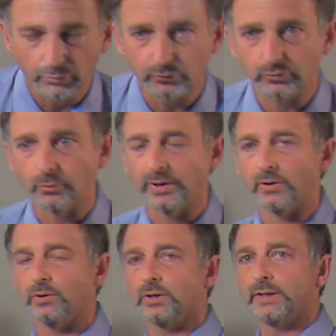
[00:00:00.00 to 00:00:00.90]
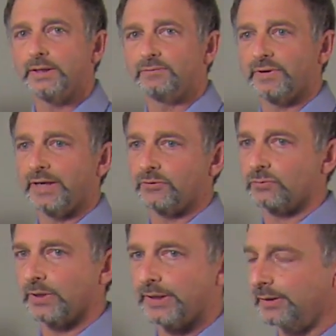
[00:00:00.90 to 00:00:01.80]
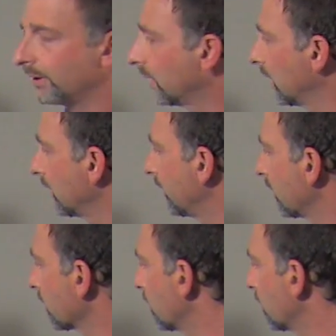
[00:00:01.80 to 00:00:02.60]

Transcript: do so well in financial aid, they're